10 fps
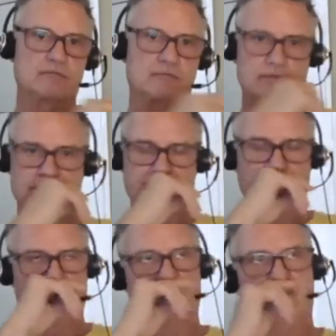
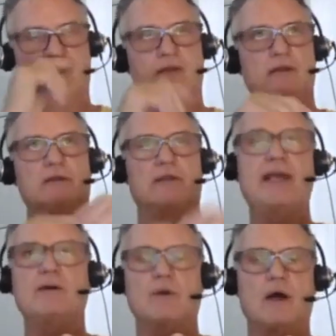Later on, we're
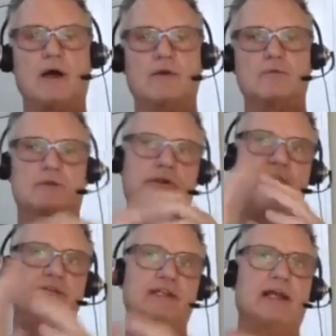driving down a
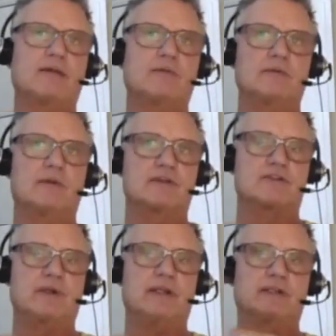street to go to a
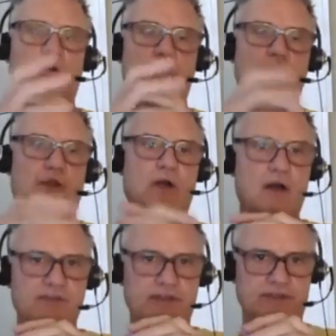coffee shop in
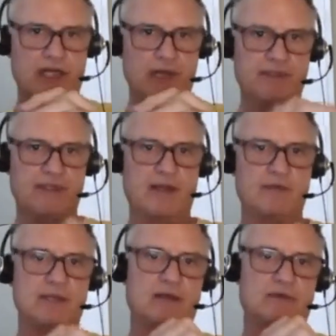downtown Kansas
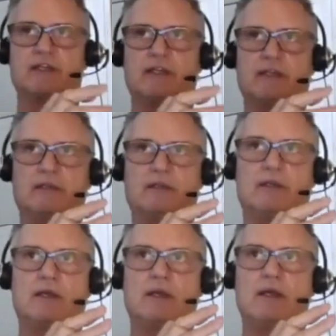City,
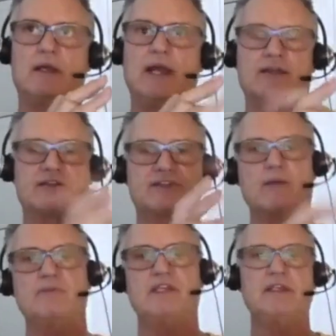and some
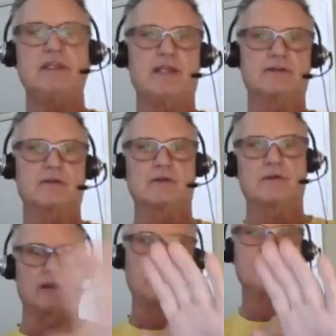teenager left turns